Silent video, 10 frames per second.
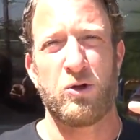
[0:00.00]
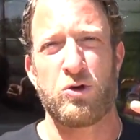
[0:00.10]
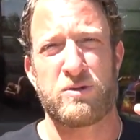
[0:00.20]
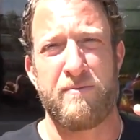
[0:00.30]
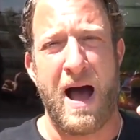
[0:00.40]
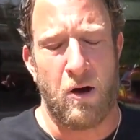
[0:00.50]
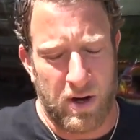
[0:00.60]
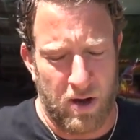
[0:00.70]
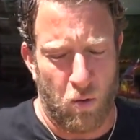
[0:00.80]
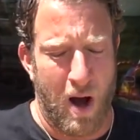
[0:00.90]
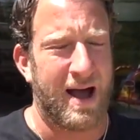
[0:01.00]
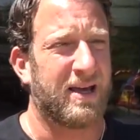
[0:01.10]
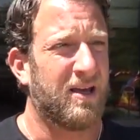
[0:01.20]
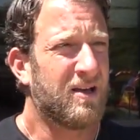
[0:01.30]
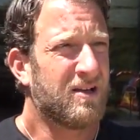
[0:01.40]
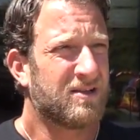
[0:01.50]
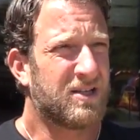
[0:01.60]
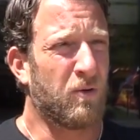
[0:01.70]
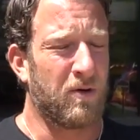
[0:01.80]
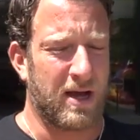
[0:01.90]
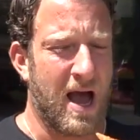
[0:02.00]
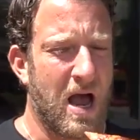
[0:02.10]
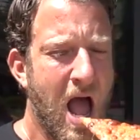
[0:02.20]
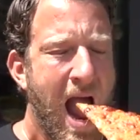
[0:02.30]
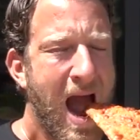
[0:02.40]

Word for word: loose Maui, Hawaii. Let's see what we got.